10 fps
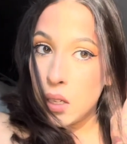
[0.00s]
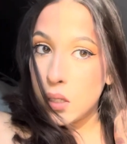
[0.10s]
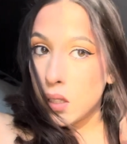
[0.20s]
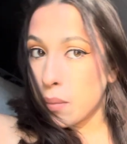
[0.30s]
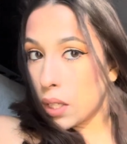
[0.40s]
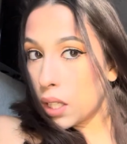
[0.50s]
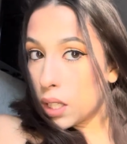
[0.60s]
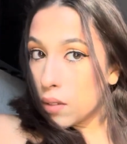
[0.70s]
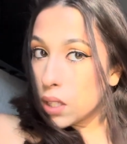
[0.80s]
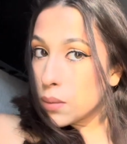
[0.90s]
So I'm gonna
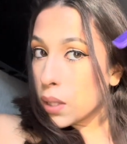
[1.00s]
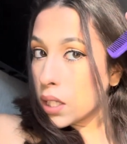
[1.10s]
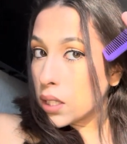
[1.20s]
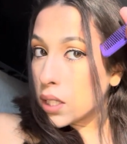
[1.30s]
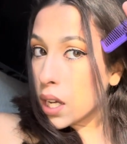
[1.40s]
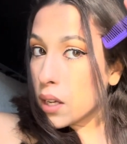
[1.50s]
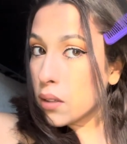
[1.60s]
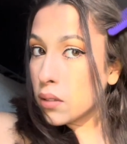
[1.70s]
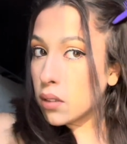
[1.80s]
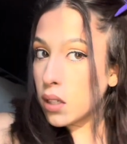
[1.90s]
leave this part
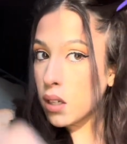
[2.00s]
down.